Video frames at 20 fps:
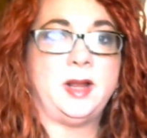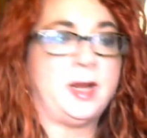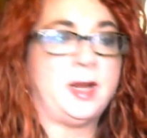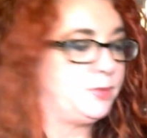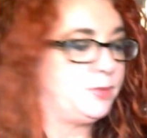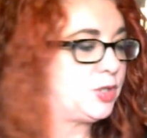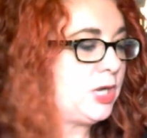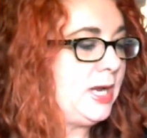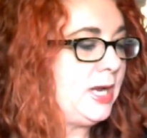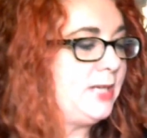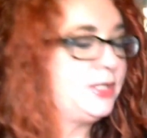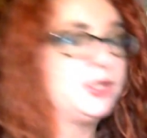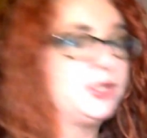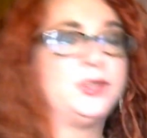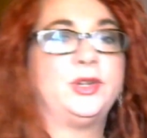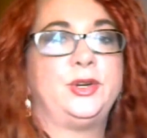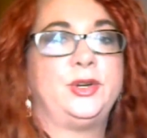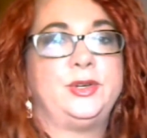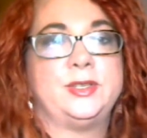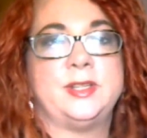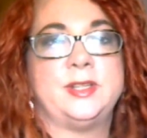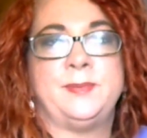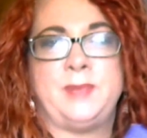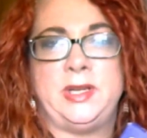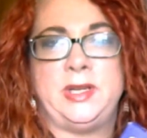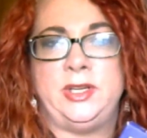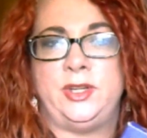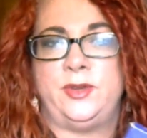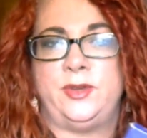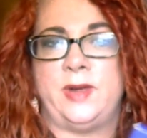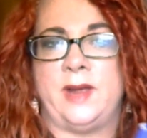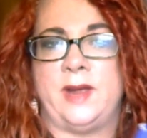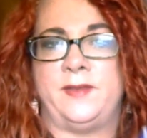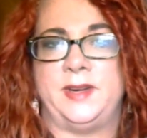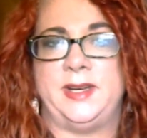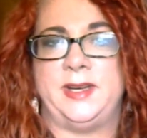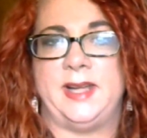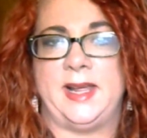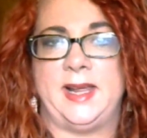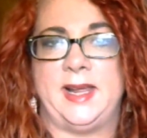I'm trying to learn something new
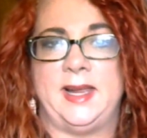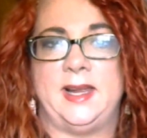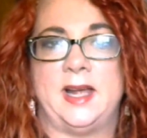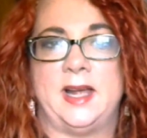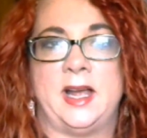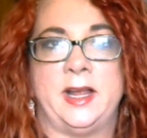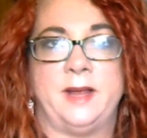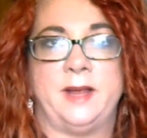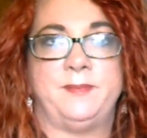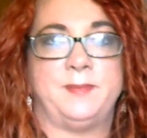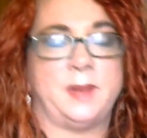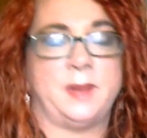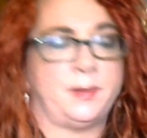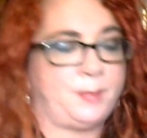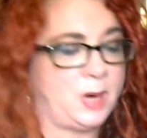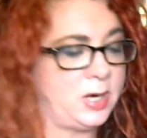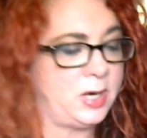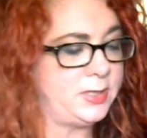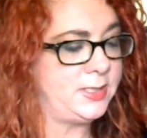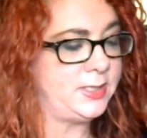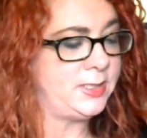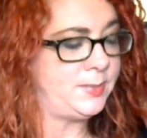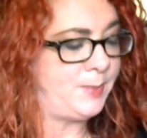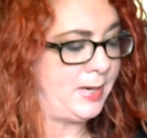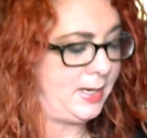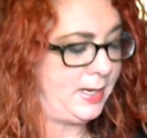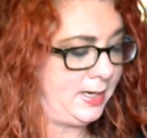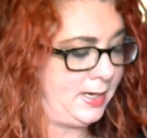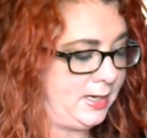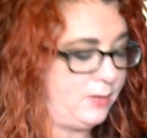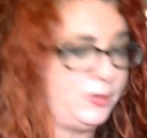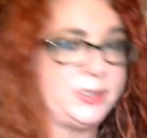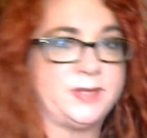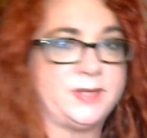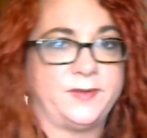every day. I'm participating in with